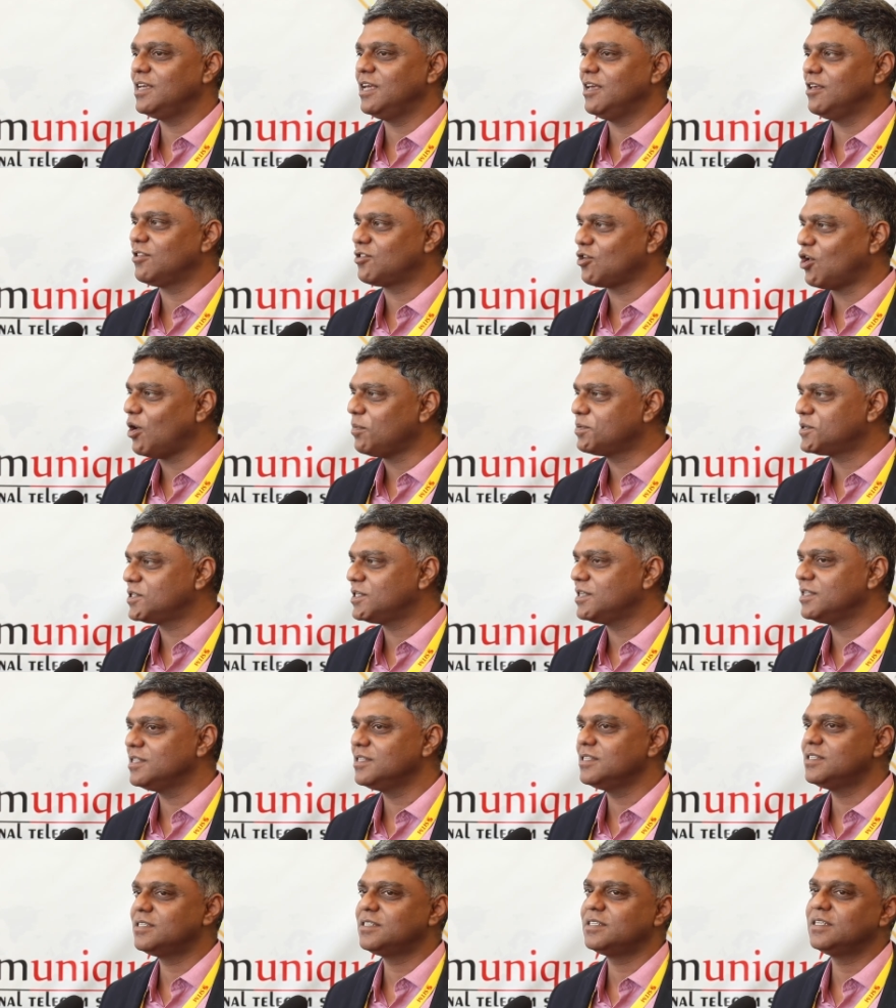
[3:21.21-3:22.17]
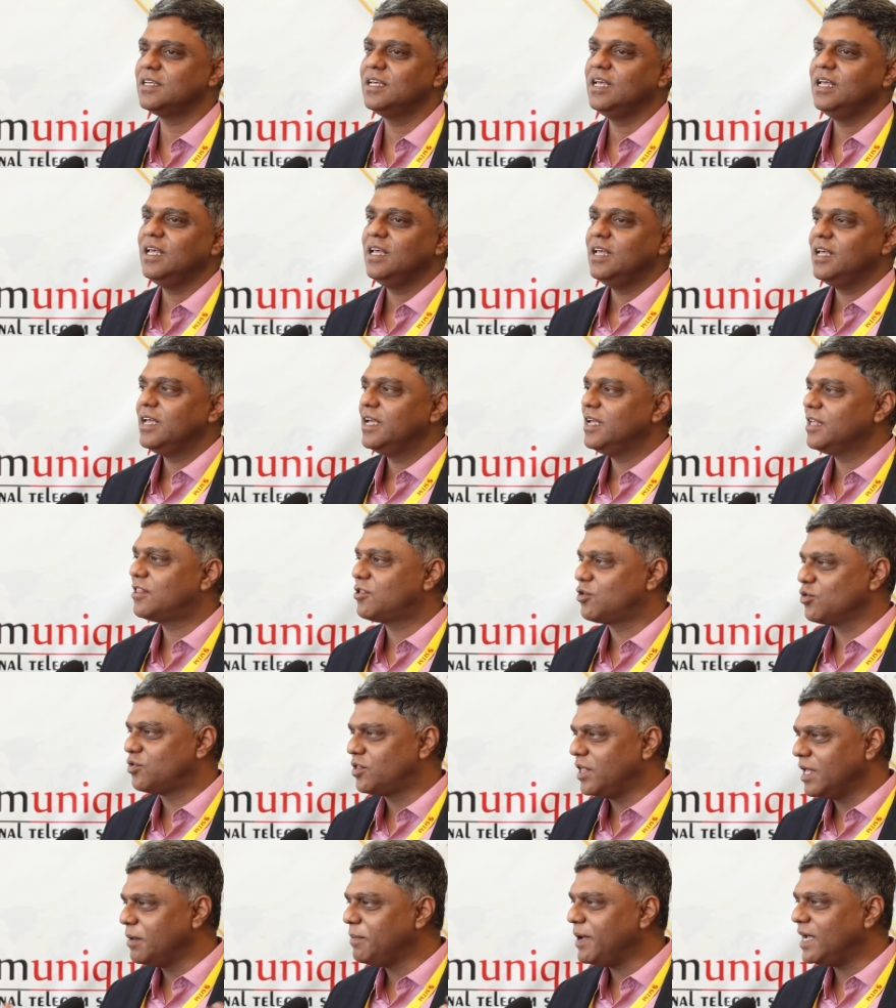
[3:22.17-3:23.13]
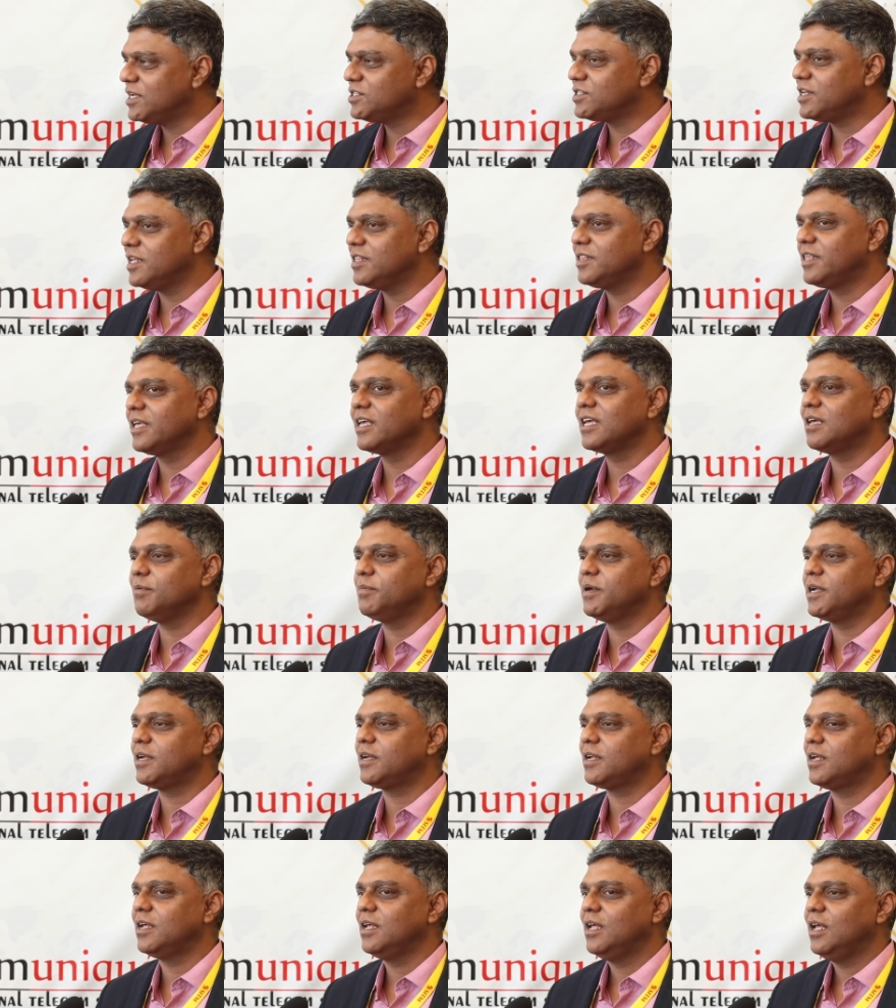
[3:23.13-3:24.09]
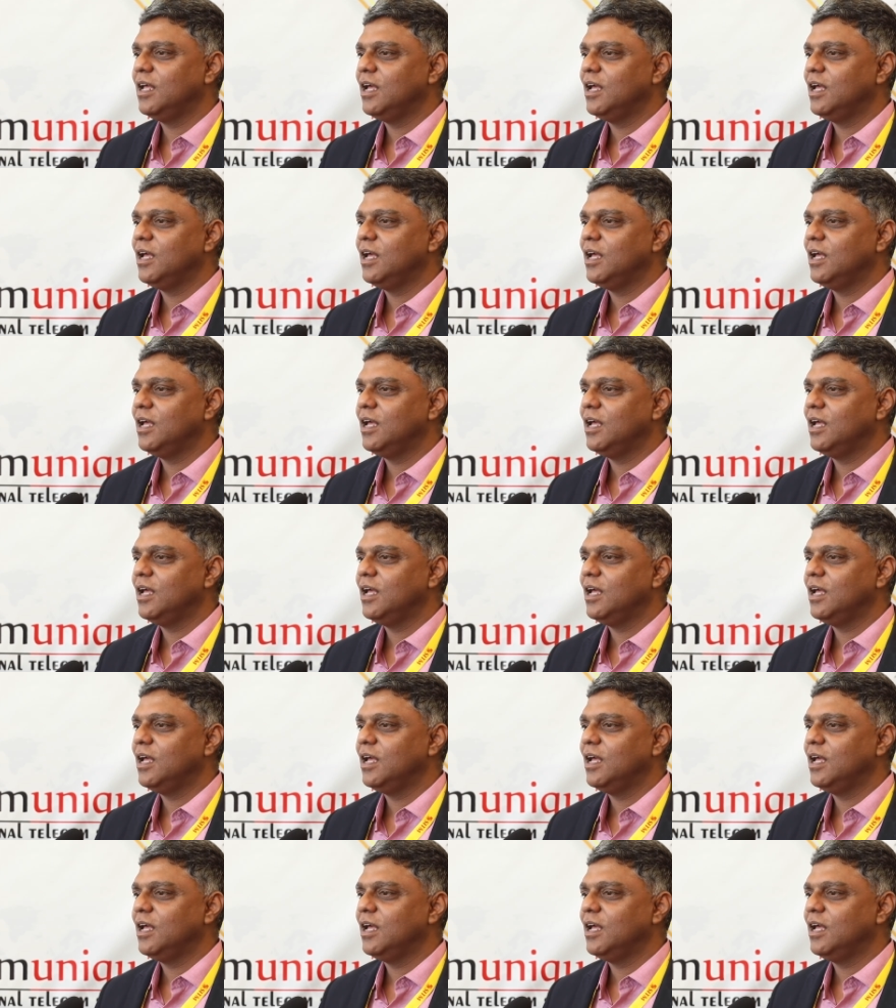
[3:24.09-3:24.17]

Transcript: is options, it's to imagine and think of it.